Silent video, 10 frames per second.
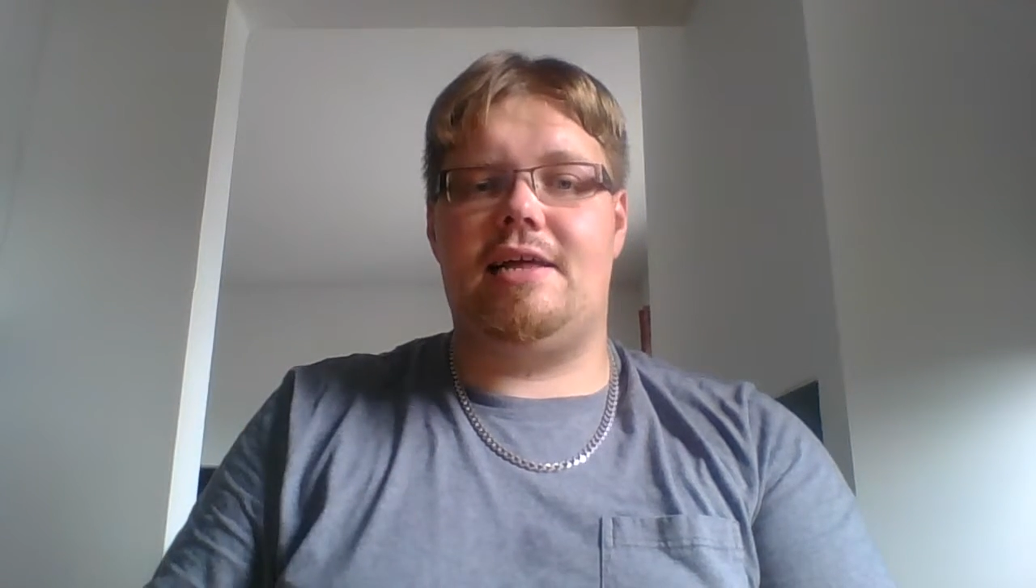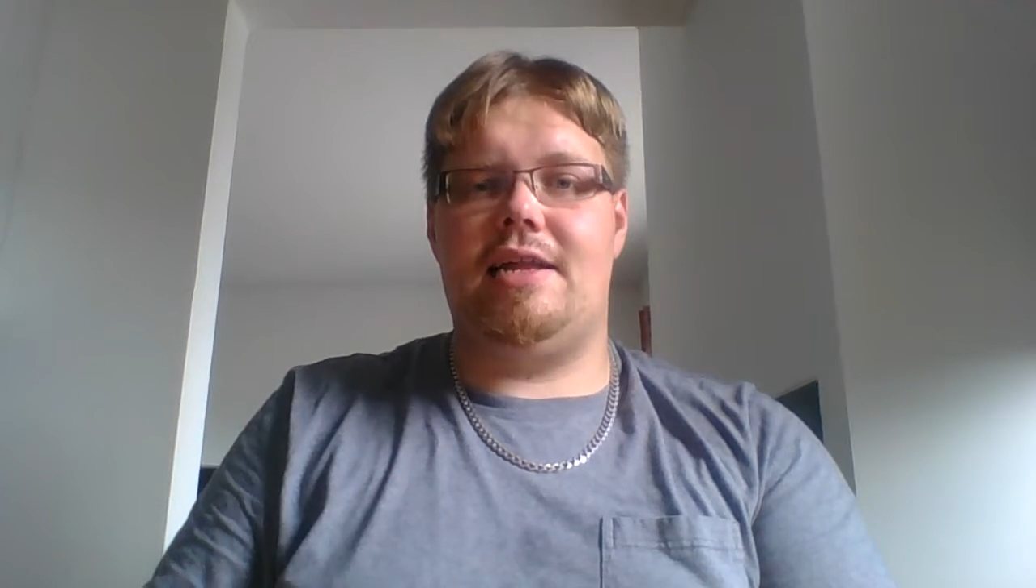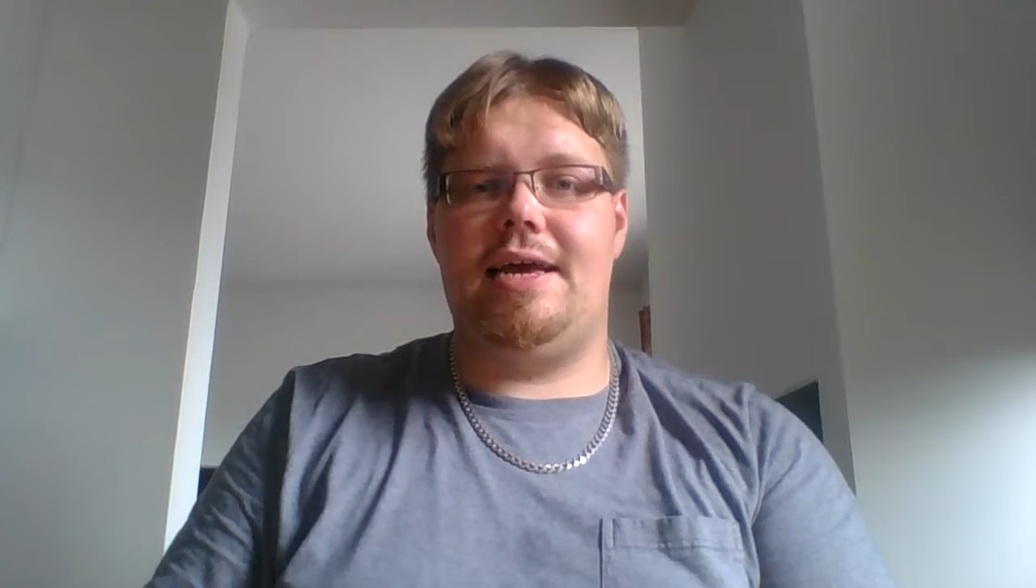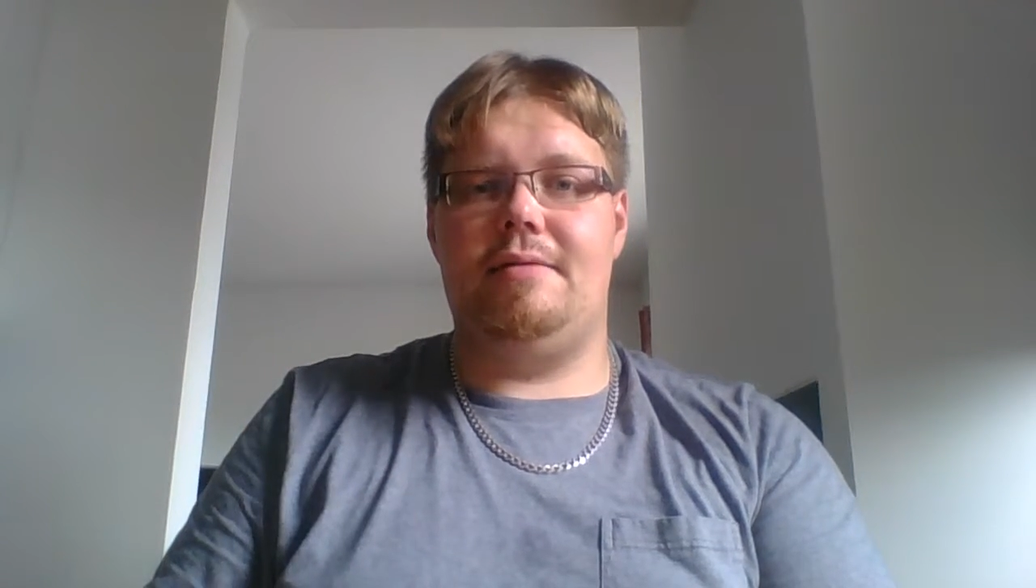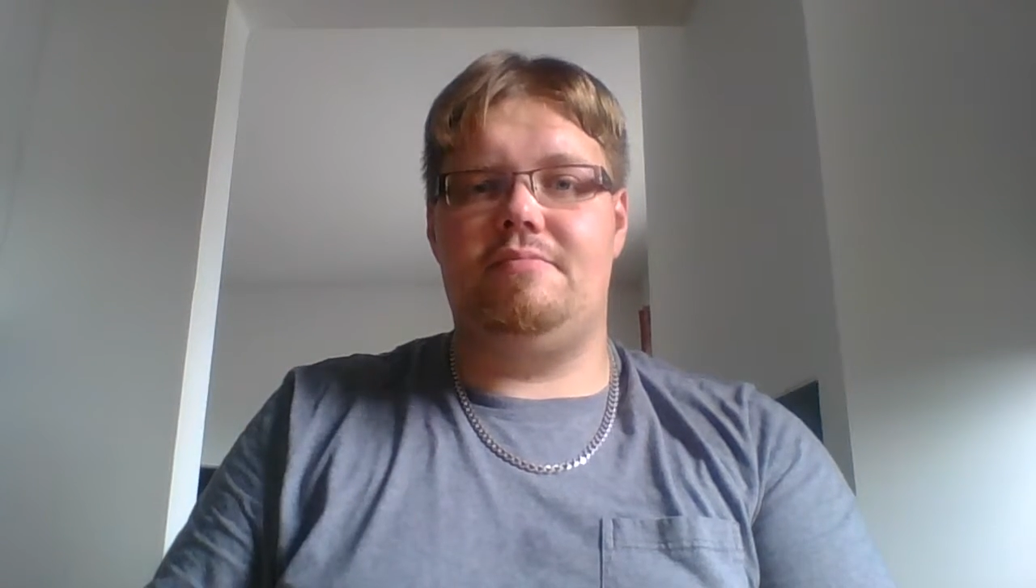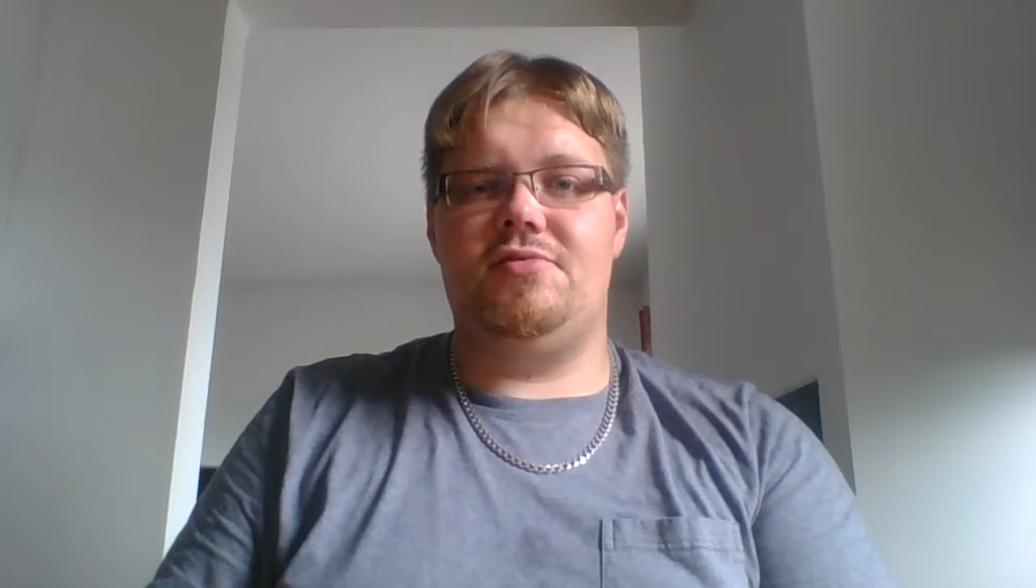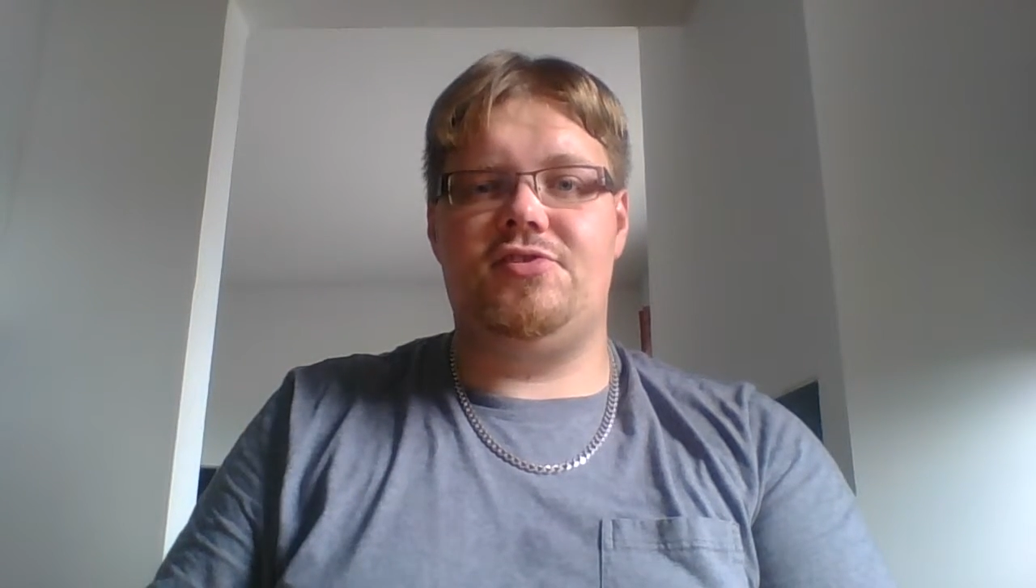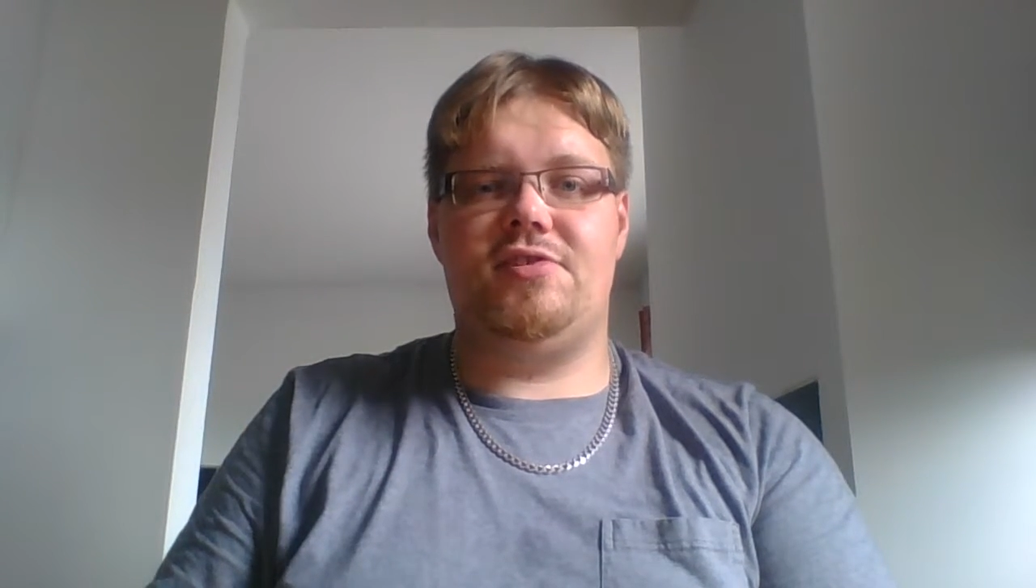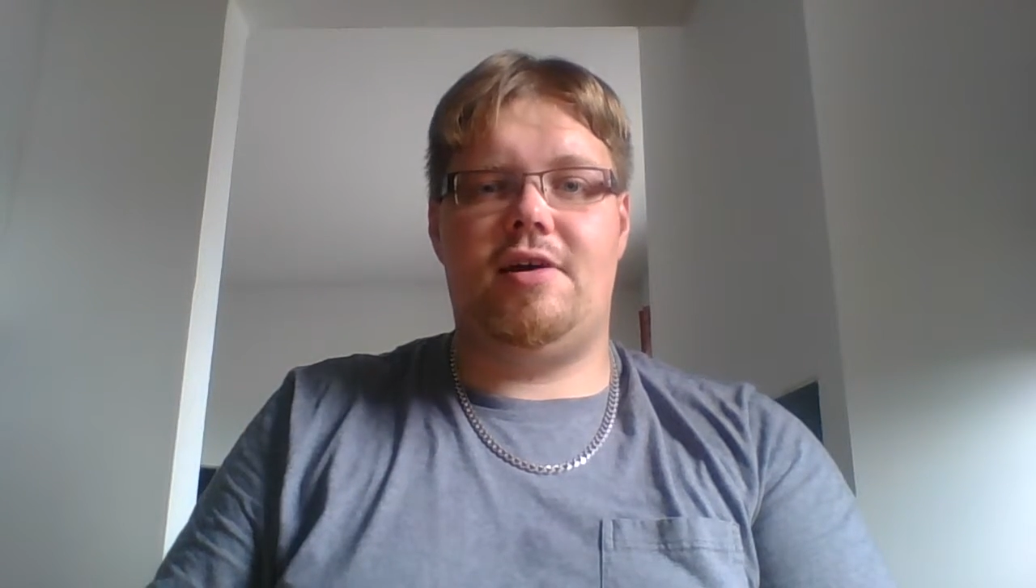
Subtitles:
limbs